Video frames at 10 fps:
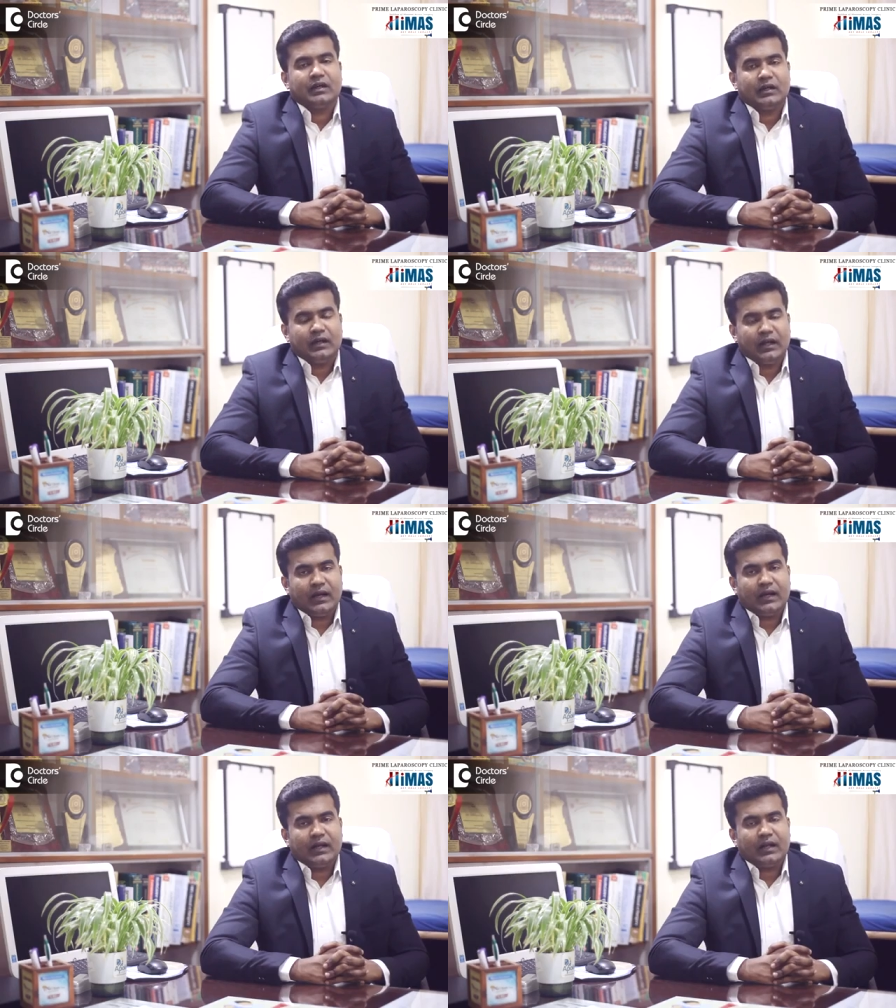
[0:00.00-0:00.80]
done
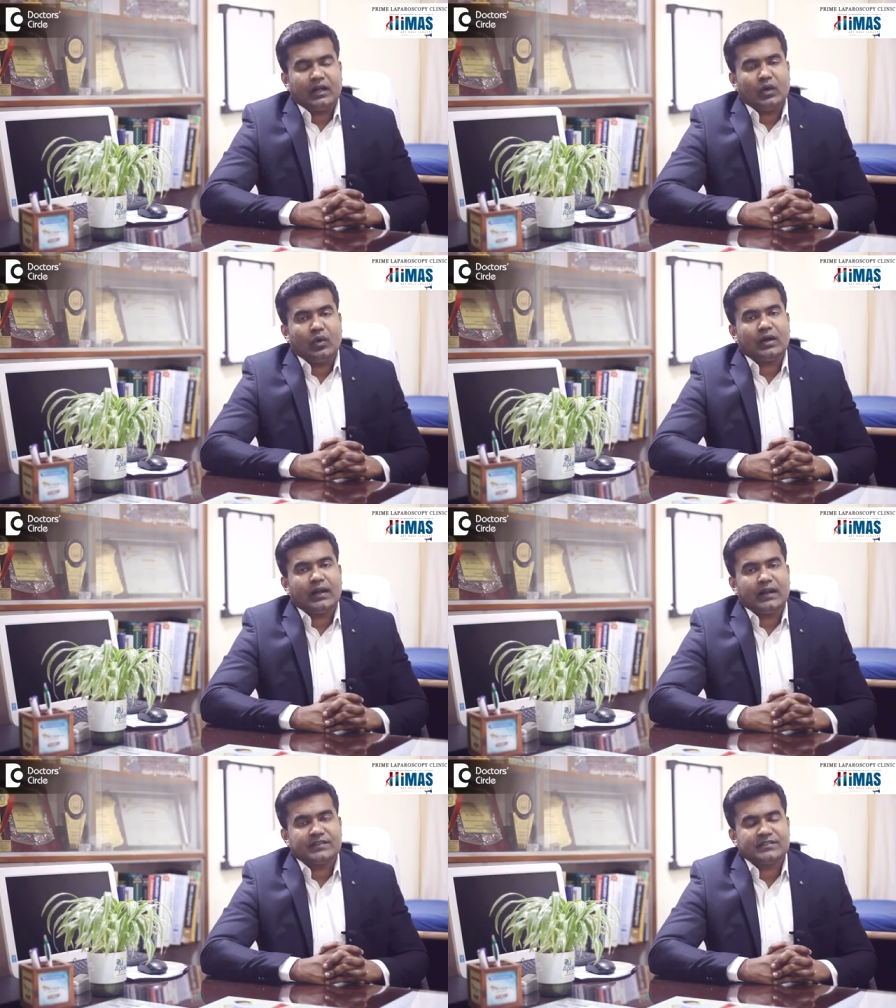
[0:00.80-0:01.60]
under local
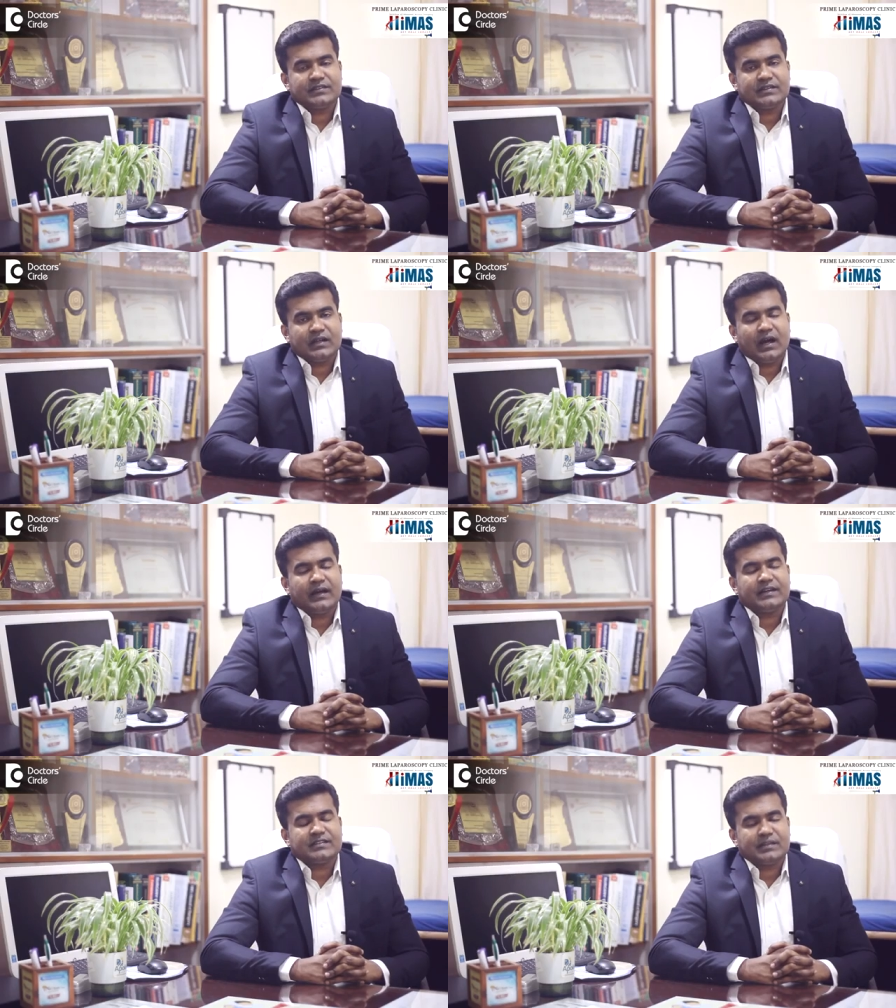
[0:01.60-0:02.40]
anesthesia,
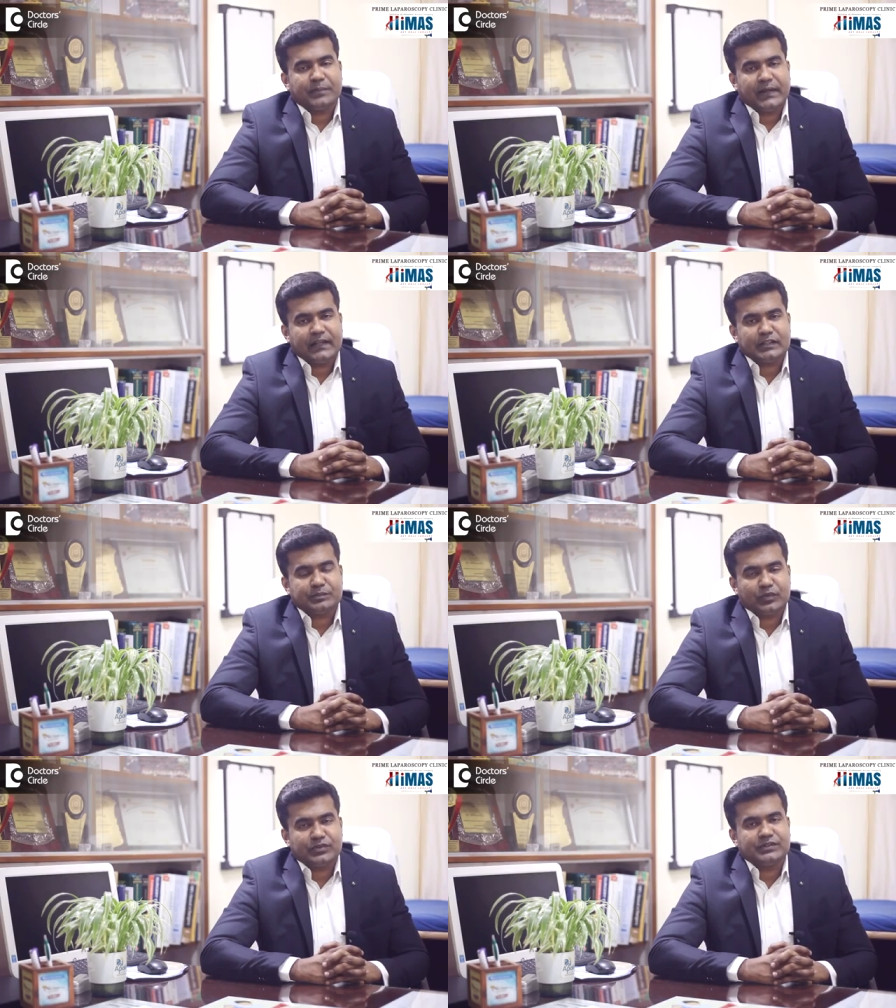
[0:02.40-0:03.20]
and it is a painless
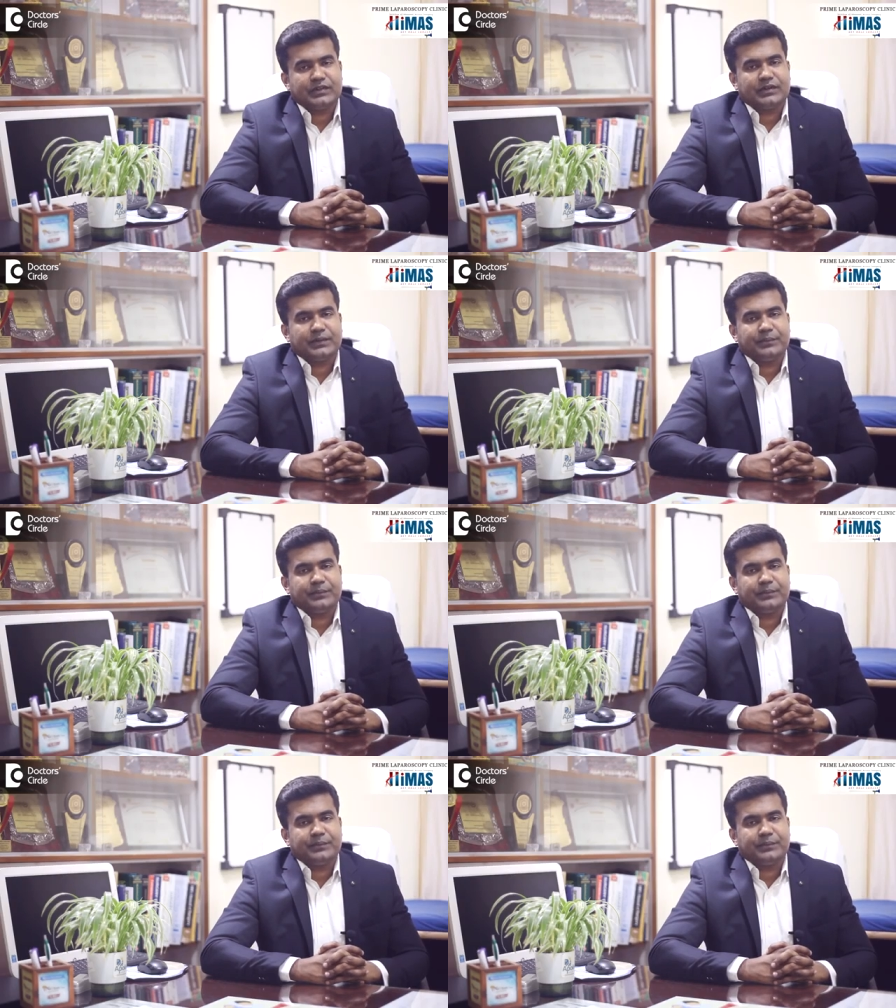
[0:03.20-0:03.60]
procedure.